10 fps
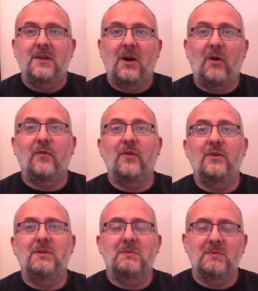
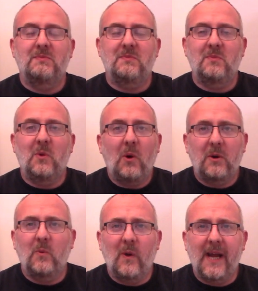often
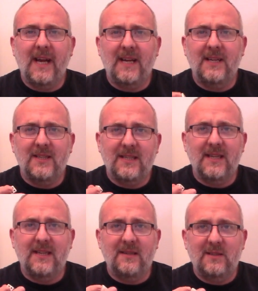walk away and
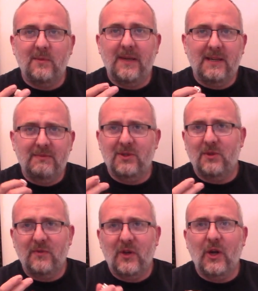consider them to be
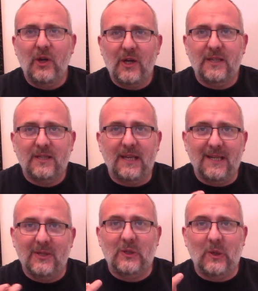sort of cursed
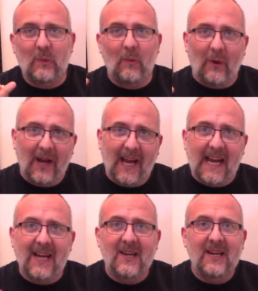in some
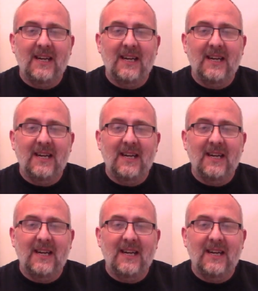way.